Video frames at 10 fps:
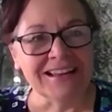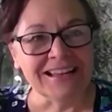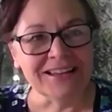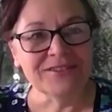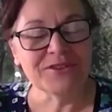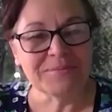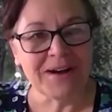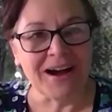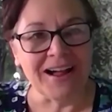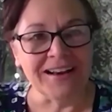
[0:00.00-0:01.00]
In
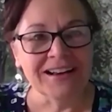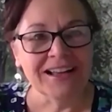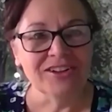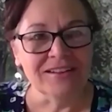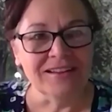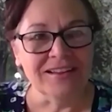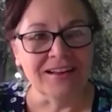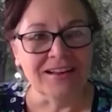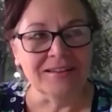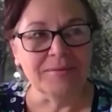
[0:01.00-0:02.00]
Vermont,
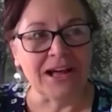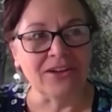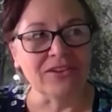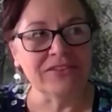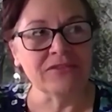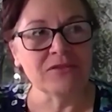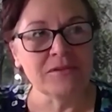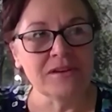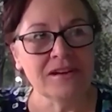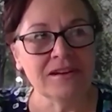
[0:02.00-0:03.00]
about
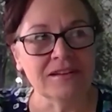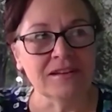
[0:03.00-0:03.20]
seven,